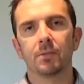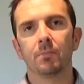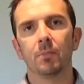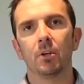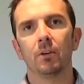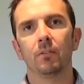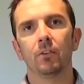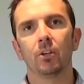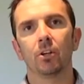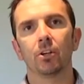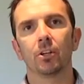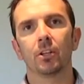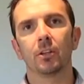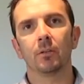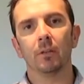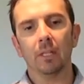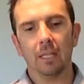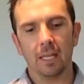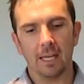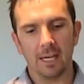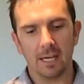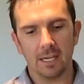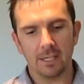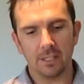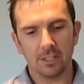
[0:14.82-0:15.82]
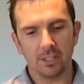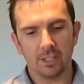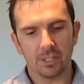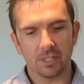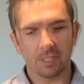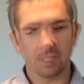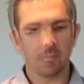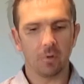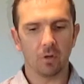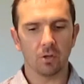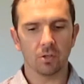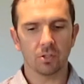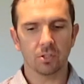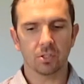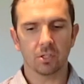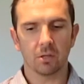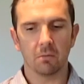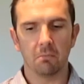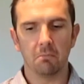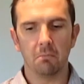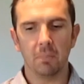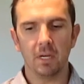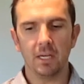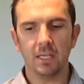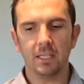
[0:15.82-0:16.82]
moving on to the largest, most
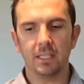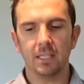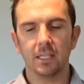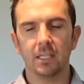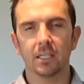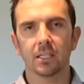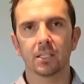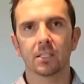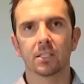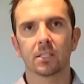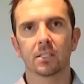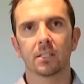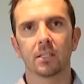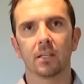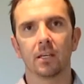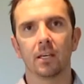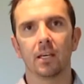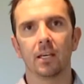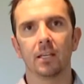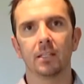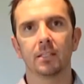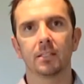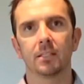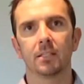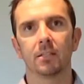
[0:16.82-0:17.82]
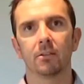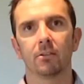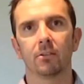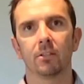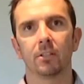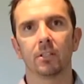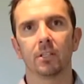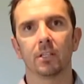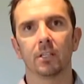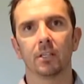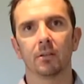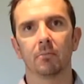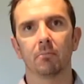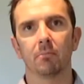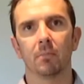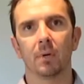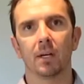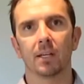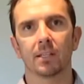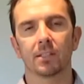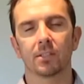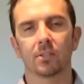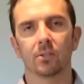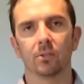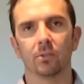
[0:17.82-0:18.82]
meatiest anterior
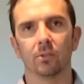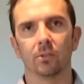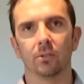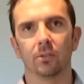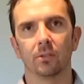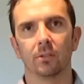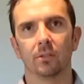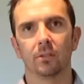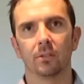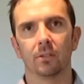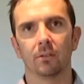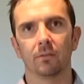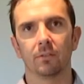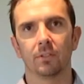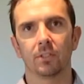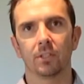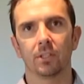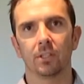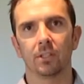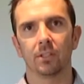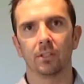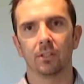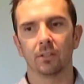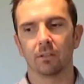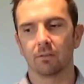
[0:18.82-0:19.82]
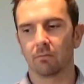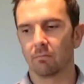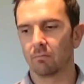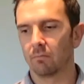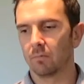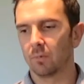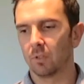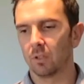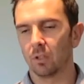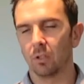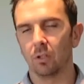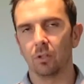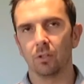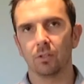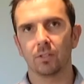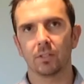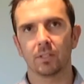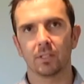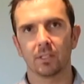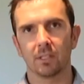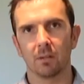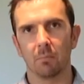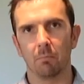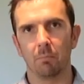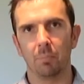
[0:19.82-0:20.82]
muscle. Obviously the
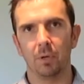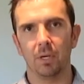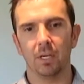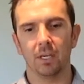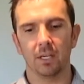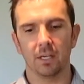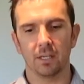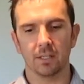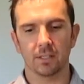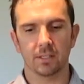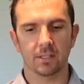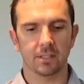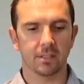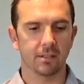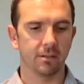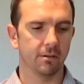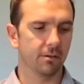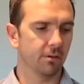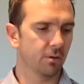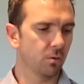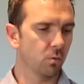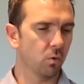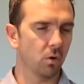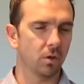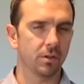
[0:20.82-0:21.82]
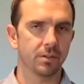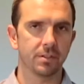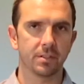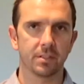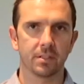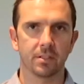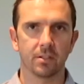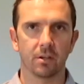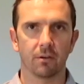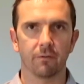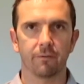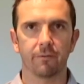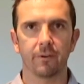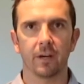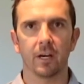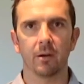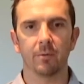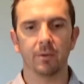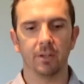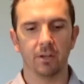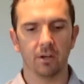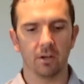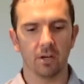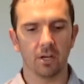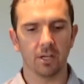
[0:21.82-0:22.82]
glutes is the biggest, the quads is not far
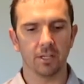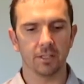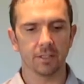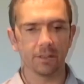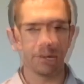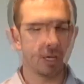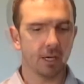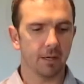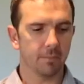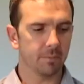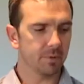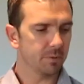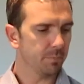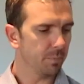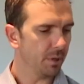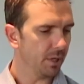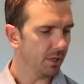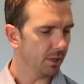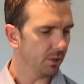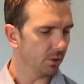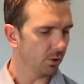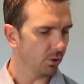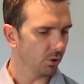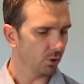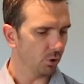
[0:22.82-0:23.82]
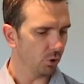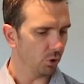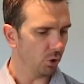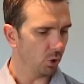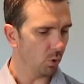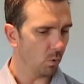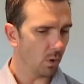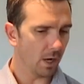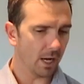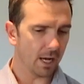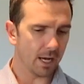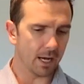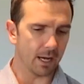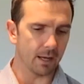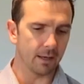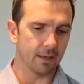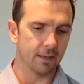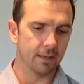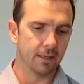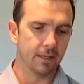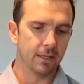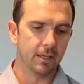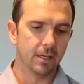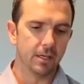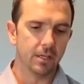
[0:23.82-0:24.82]
behind, depending on who you are.
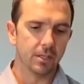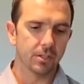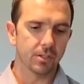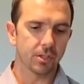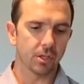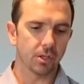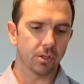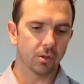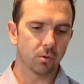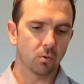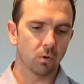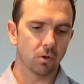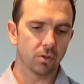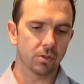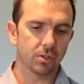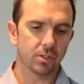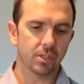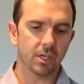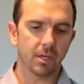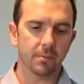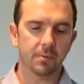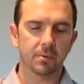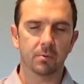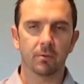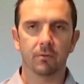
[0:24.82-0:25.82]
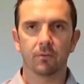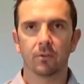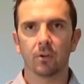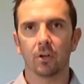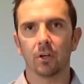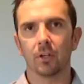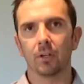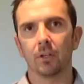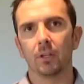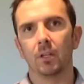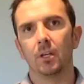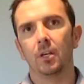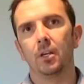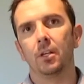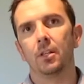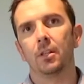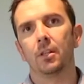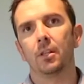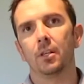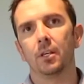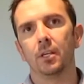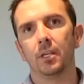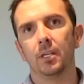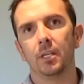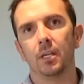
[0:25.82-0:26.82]
So the quadriceps, we've got
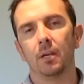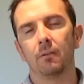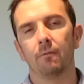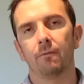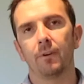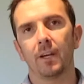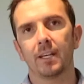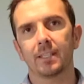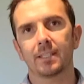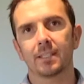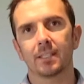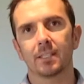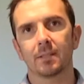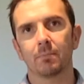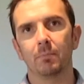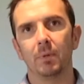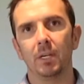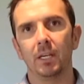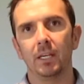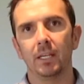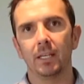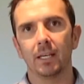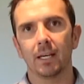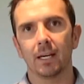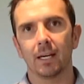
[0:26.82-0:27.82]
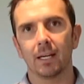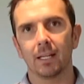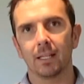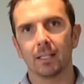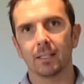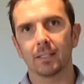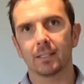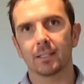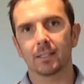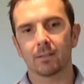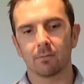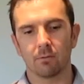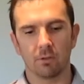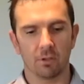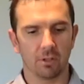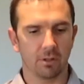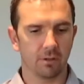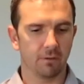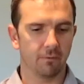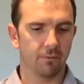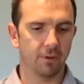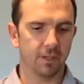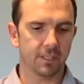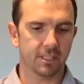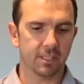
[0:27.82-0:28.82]
the vastus medialis, we've got
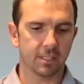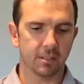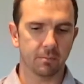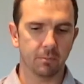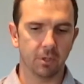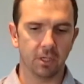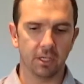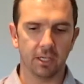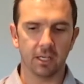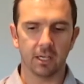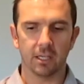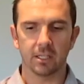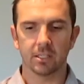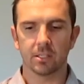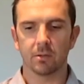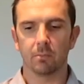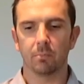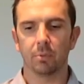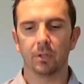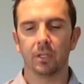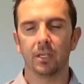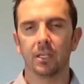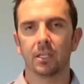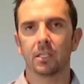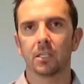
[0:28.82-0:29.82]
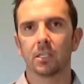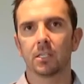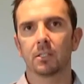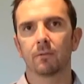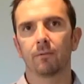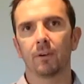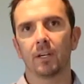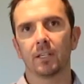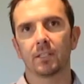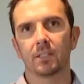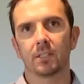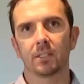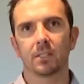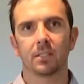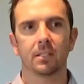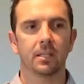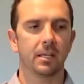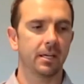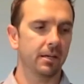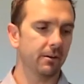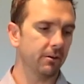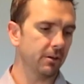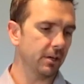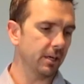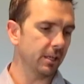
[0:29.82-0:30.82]
the vastus medialis obliquus, vastus
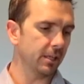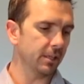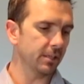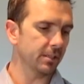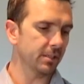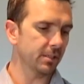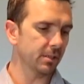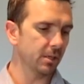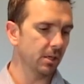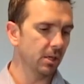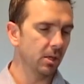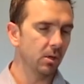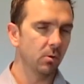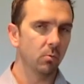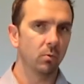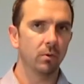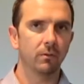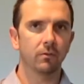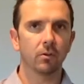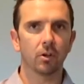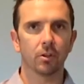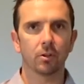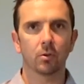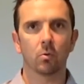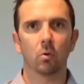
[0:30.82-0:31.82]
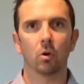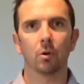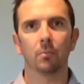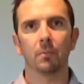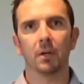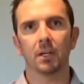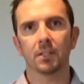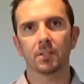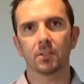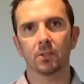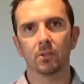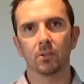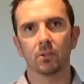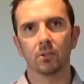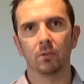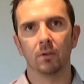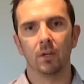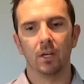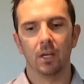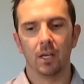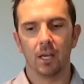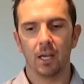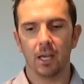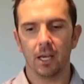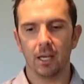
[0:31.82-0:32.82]
lateralis, we've got the quad muscle,
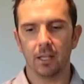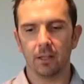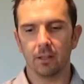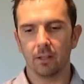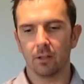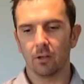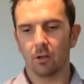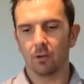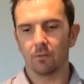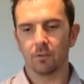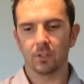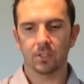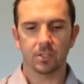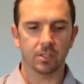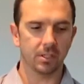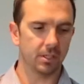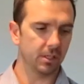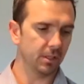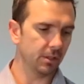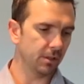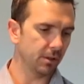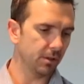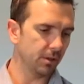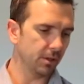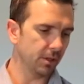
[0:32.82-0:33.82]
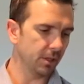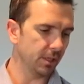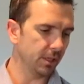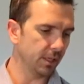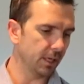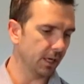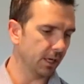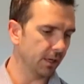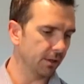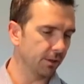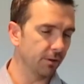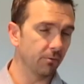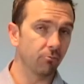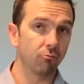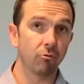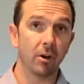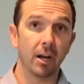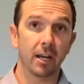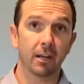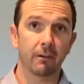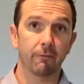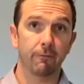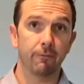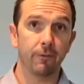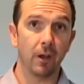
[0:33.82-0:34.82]
and obviously the
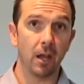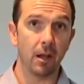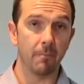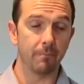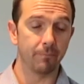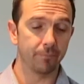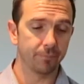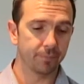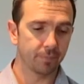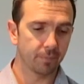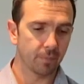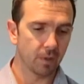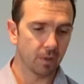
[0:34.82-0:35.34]
rec fem.